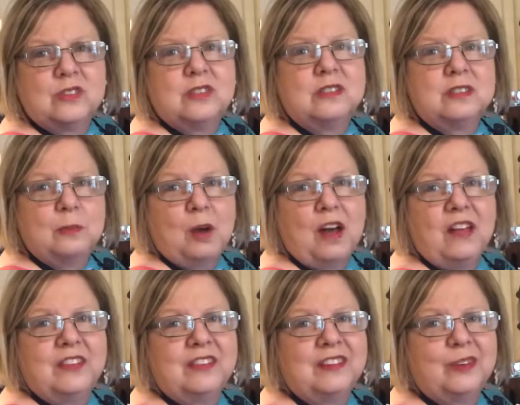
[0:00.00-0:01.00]
are so
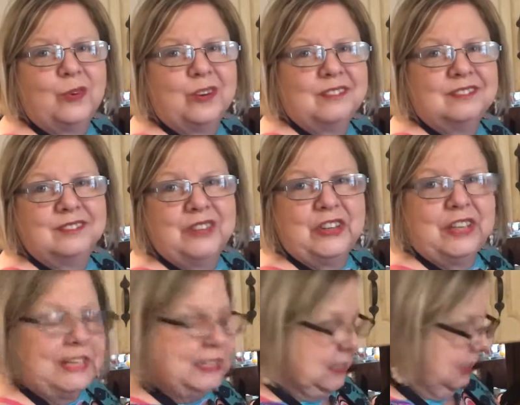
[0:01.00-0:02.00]
small that they weren't very
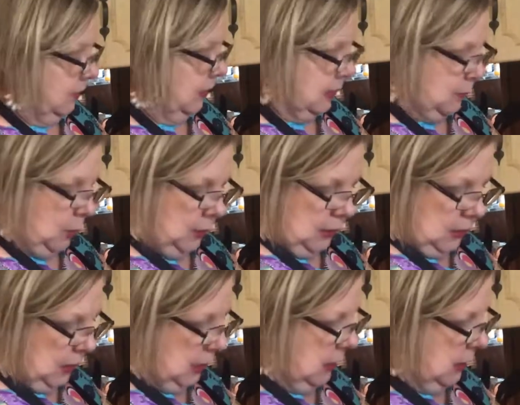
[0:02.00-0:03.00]
easy to. This one
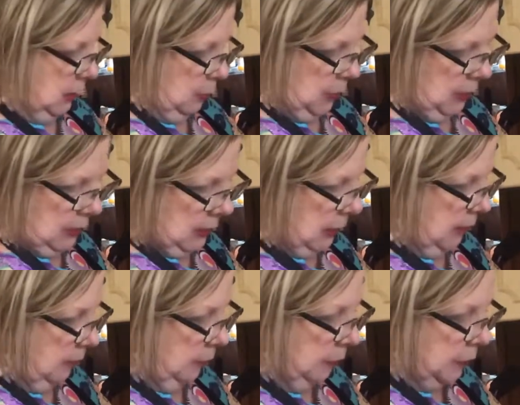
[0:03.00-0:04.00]
is easy peasy,
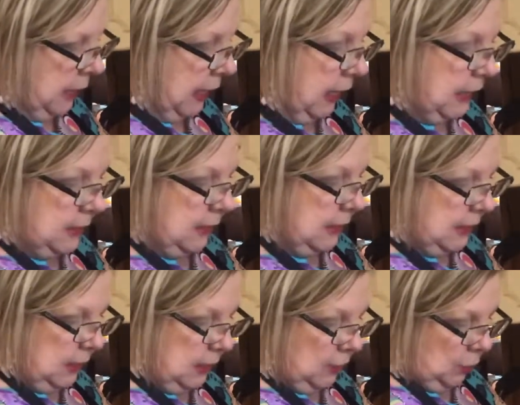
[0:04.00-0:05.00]
and it's
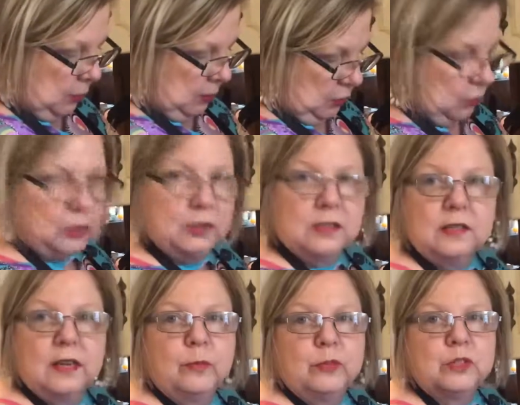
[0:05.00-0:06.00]
easy to use. As you can see,
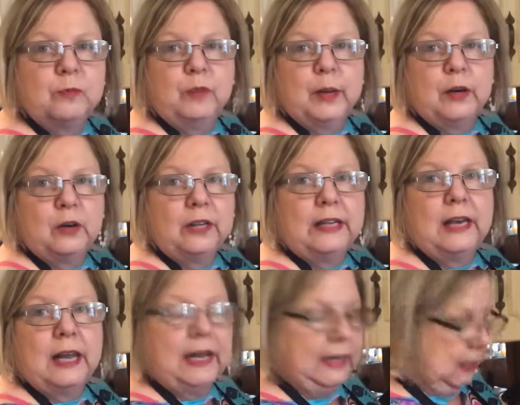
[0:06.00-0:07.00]
I'm just barely
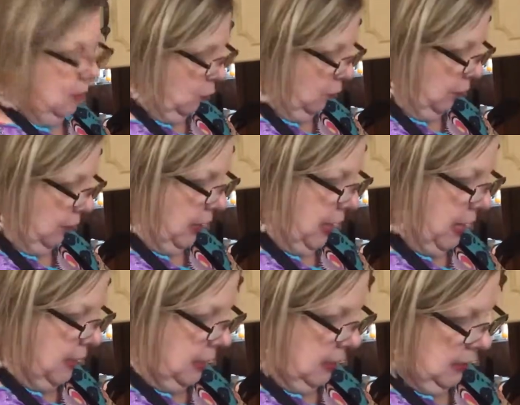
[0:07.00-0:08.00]
gliding over that.
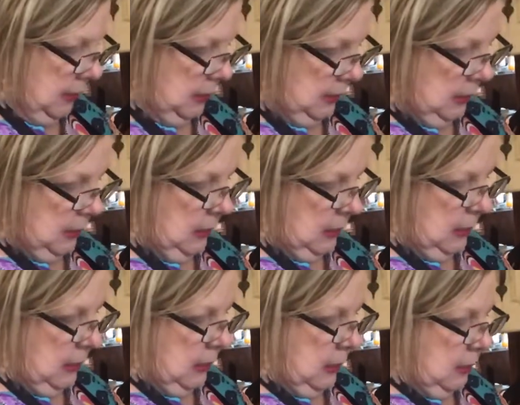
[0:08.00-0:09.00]

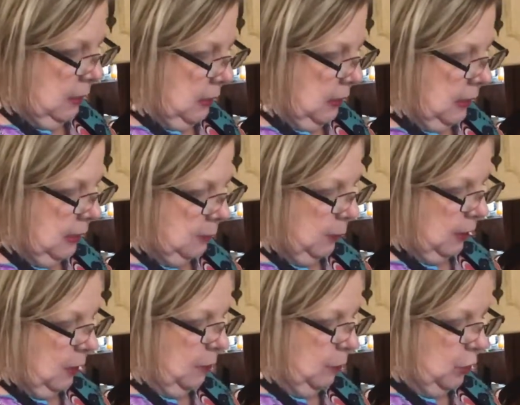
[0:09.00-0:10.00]
But
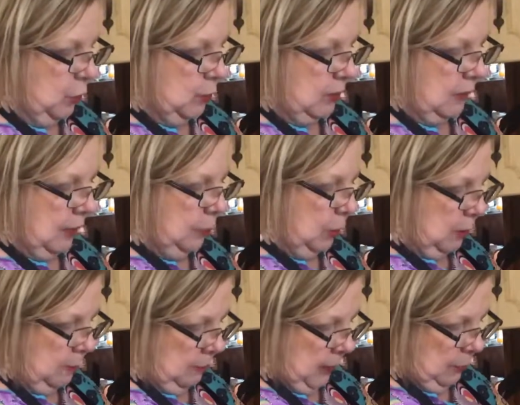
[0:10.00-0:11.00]
I'm going
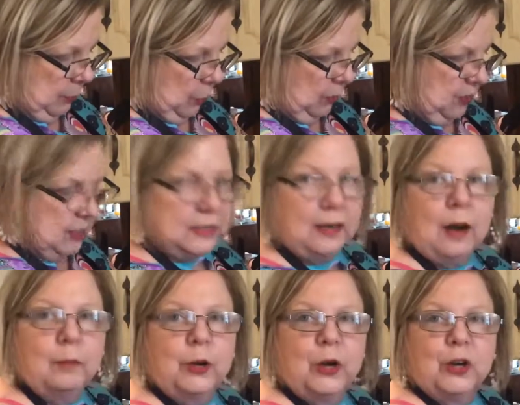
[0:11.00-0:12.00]
to put this in
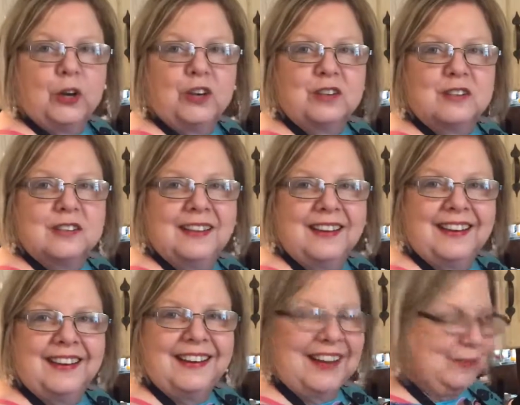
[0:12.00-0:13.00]
our burgers,
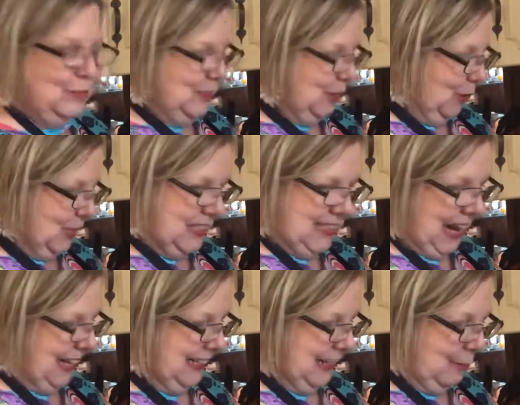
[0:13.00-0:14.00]
and I'm so
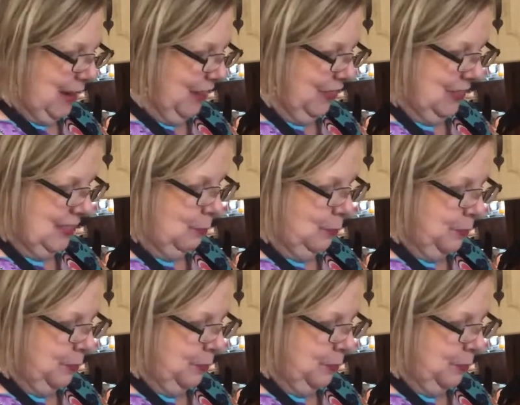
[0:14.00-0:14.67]
excited about this